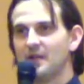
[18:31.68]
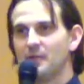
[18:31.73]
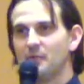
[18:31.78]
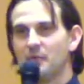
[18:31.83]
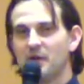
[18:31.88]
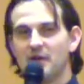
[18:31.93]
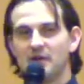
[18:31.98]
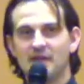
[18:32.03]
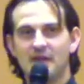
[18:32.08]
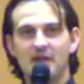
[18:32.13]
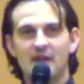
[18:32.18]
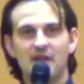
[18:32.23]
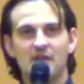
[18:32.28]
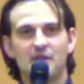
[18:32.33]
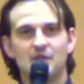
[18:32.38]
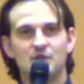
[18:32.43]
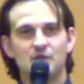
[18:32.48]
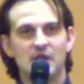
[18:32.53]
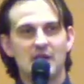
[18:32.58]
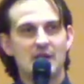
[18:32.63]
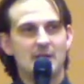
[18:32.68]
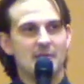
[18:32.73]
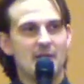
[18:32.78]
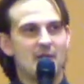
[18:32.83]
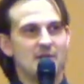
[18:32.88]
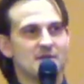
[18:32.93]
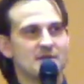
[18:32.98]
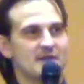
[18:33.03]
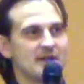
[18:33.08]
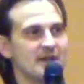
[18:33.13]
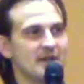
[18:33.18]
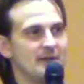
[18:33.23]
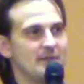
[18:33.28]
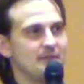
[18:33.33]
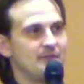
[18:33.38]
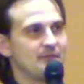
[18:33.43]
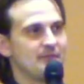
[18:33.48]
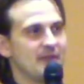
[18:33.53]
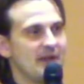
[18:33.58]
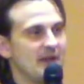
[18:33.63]
But at the end of the dream, I was
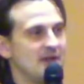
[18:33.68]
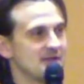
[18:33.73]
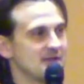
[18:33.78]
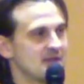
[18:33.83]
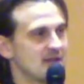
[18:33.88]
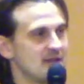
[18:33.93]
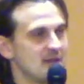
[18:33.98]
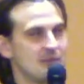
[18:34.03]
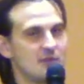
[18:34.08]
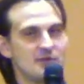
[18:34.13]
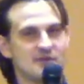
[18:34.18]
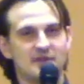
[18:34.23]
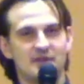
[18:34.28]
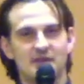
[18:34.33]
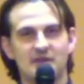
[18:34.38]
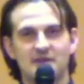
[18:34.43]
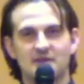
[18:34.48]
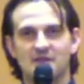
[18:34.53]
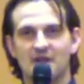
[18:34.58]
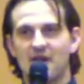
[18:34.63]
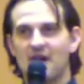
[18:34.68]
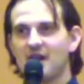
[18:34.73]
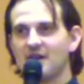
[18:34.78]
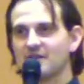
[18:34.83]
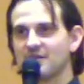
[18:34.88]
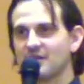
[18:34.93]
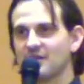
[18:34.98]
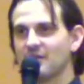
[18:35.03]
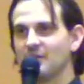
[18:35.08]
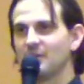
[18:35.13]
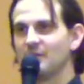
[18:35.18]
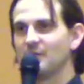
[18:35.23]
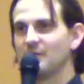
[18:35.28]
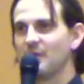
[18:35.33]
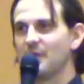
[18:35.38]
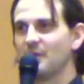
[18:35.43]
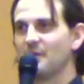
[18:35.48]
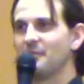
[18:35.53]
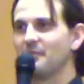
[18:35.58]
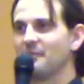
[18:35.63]
at a Brazilian churrasco.
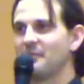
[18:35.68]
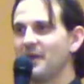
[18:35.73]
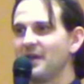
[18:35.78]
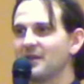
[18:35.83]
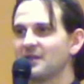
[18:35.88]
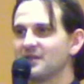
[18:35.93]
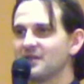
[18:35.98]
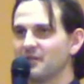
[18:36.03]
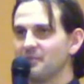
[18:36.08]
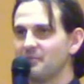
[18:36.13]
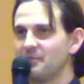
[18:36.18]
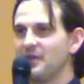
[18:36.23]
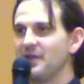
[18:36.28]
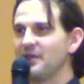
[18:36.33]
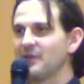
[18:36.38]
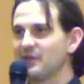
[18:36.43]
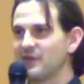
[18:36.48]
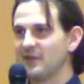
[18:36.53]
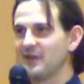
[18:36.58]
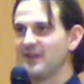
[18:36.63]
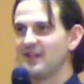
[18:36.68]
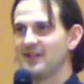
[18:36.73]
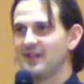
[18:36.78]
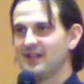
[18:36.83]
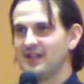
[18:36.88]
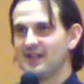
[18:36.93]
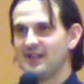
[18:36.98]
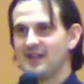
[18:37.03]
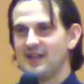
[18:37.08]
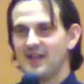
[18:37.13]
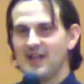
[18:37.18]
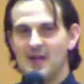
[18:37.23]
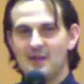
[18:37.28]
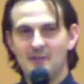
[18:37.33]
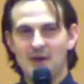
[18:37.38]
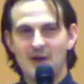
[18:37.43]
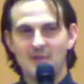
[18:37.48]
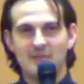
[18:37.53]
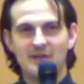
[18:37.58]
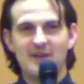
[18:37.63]
We were making some beef.
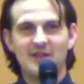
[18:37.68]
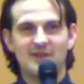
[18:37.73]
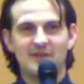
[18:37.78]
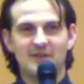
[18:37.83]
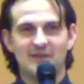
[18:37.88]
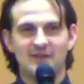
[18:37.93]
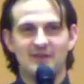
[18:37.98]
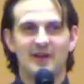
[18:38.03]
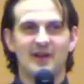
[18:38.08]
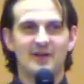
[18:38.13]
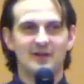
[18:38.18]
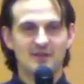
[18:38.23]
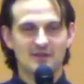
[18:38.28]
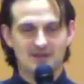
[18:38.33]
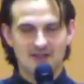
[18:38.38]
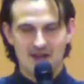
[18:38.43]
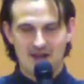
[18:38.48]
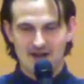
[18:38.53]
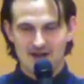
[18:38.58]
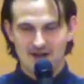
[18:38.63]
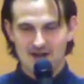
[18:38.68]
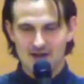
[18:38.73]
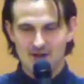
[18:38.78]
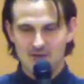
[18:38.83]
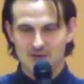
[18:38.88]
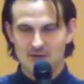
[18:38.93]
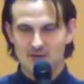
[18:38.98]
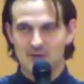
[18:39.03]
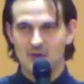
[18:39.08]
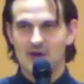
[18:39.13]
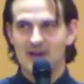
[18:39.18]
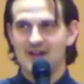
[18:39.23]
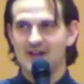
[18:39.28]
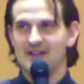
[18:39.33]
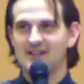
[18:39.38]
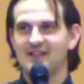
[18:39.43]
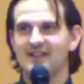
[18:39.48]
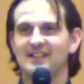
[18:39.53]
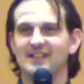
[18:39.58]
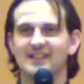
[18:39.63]
And my beef, I looked at it, and it was
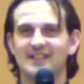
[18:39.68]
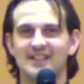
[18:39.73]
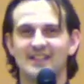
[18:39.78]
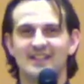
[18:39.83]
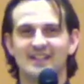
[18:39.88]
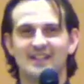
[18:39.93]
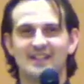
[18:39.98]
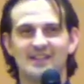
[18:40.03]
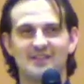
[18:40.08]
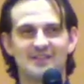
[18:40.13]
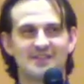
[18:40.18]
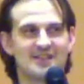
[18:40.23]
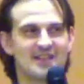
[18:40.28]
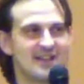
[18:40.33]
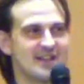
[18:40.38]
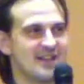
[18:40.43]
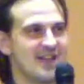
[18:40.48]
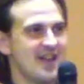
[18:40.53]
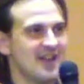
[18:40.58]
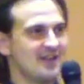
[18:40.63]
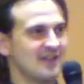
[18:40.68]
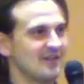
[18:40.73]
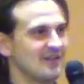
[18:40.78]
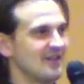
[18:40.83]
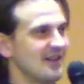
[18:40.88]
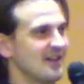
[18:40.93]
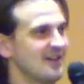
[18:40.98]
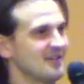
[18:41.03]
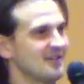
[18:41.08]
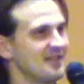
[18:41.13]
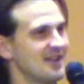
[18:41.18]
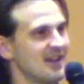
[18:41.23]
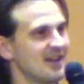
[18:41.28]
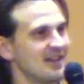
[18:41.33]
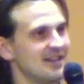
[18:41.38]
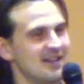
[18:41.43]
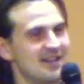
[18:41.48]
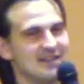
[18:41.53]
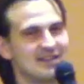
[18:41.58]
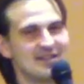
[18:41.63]
red. And I was saying, "Daniel, I don't think I
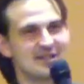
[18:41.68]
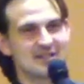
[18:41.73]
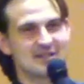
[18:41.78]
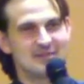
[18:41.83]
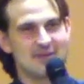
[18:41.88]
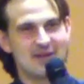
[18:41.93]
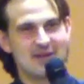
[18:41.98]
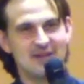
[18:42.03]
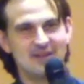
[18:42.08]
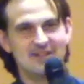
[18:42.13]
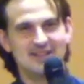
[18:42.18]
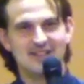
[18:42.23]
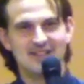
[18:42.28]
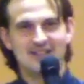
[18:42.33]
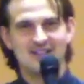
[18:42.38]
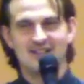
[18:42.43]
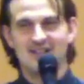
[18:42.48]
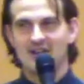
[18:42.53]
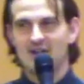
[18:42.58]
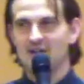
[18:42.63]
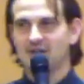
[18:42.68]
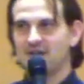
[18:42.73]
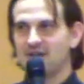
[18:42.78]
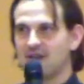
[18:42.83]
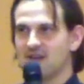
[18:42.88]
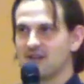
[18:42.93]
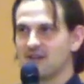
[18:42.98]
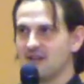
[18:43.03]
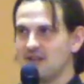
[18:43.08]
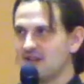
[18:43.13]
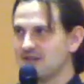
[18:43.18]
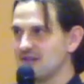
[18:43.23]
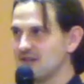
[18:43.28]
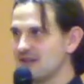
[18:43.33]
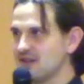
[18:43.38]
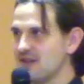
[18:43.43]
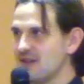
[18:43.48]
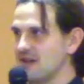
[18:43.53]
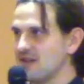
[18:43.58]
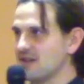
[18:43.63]
can eat this, man. I don't think I can eat
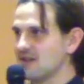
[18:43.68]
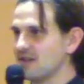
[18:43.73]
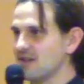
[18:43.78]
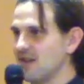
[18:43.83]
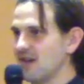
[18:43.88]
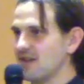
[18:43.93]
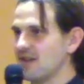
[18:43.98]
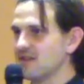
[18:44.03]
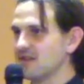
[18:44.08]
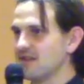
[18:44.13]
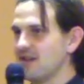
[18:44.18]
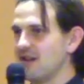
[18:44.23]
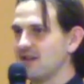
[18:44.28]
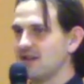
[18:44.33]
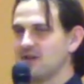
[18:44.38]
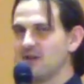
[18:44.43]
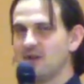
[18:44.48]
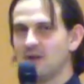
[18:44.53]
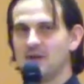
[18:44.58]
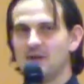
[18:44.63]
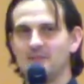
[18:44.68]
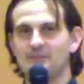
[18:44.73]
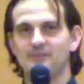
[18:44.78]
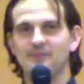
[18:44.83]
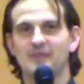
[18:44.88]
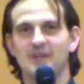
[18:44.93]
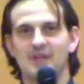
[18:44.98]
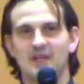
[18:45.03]
this yet. It's not done."